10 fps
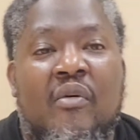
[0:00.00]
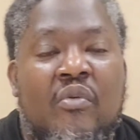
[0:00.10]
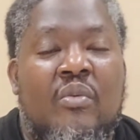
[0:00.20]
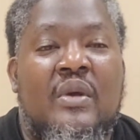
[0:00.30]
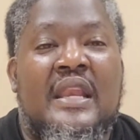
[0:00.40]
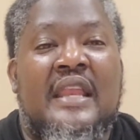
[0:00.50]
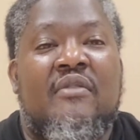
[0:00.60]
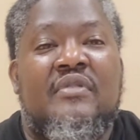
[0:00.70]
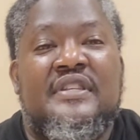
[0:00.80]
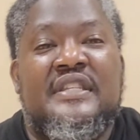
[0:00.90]
when we let it
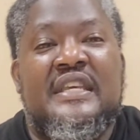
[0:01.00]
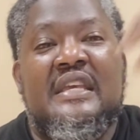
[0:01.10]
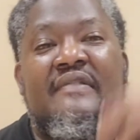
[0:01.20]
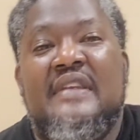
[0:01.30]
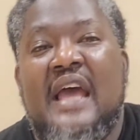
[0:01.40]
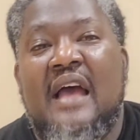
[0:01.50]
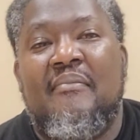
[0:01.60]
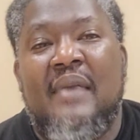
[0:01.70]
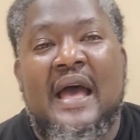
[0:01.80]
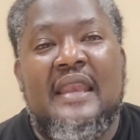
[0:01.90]
receive in our
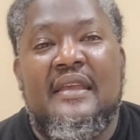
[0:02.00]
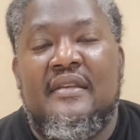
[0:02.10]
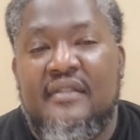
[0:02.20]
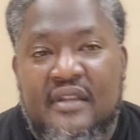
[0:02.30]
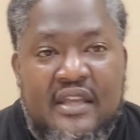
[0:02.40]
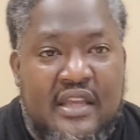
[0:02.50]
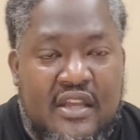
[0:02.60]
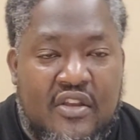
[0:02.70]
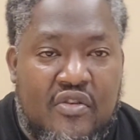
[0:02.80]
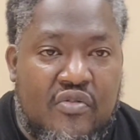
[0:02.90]
body.
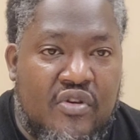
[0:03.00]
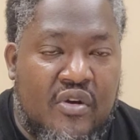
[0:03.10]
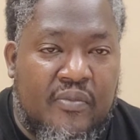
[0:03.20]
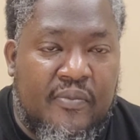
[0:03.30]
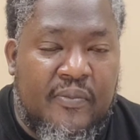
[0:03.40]
Because